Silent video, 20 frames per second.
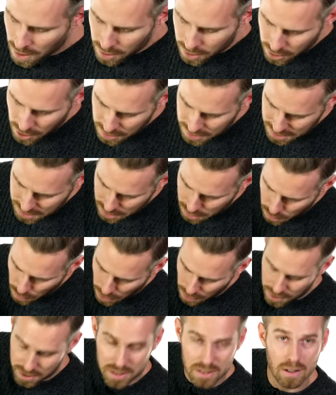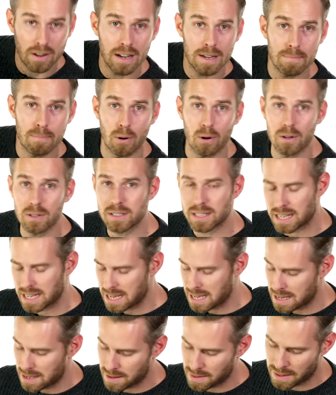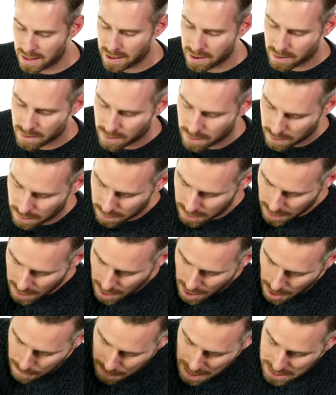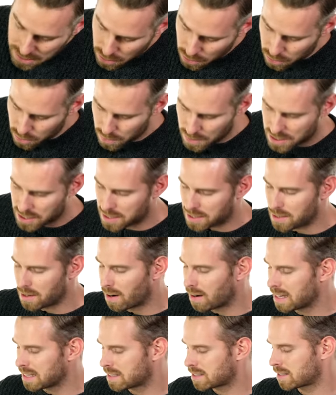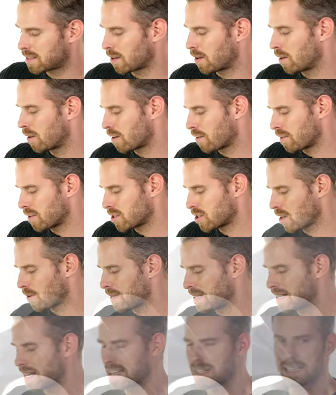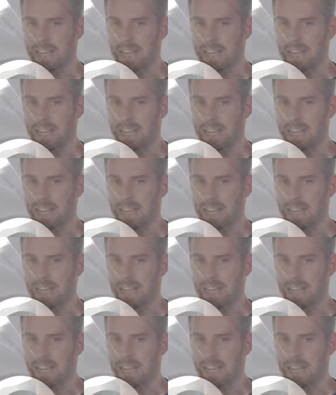You notice as well the side pods here, they are a metal, which is nice, so a lot of the Shoeis tend